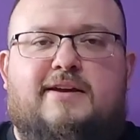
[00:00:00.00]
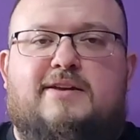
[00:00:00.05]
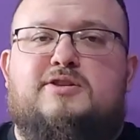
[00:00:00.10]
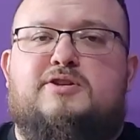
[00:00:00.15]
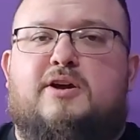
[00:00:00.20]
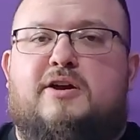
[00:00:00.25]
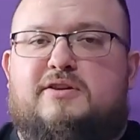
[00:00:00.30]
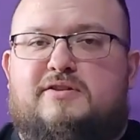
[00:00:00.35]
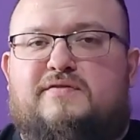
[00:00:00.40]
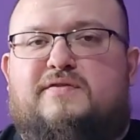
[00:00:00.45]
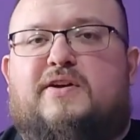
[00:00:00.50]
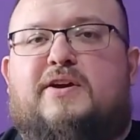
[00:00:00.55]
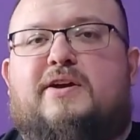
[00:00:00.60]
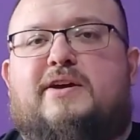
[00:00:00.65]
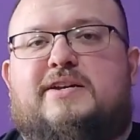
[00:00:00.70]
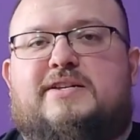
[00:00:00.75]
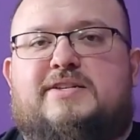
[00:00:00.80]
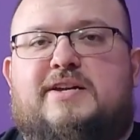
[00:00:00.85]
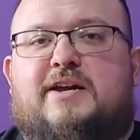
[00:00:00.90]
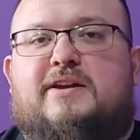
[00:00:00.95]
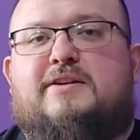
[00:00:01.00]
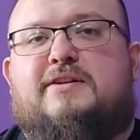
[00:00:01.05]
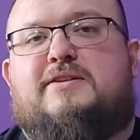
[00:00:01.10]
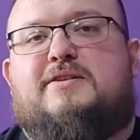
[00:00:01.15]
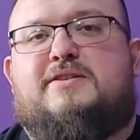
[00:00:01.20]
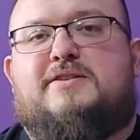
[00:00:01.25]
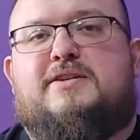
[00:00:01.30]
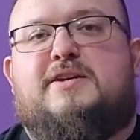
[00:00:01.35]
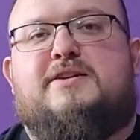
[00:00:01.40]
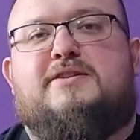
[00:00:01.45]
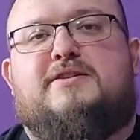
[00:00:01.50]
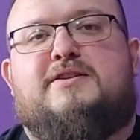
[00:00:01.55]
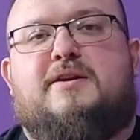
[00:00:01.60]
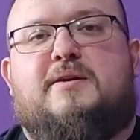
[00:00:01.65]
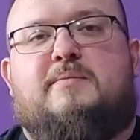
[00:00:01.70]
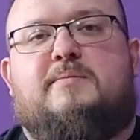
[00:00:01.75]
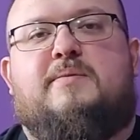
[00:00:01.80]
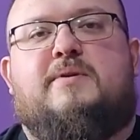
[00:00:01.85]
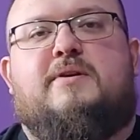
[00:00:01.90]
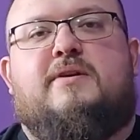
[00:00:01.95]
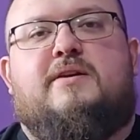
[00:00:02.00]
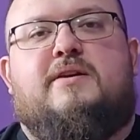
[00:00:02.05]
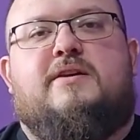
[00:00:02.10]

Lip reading: So I was very excited to see some